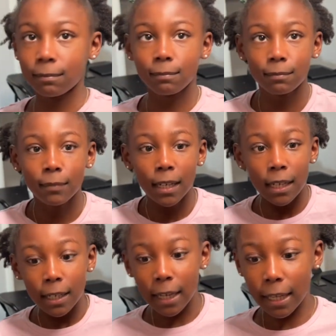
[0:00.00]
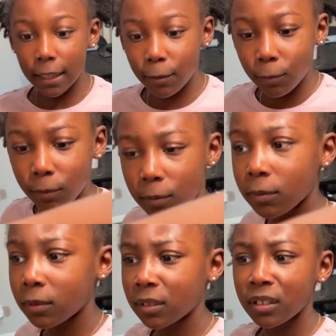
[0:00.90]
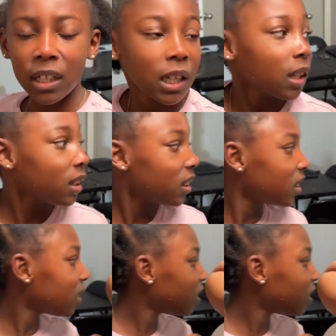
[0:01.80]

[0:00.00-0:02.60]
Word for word: It's, get your plate it's right behind this box. But her other plate,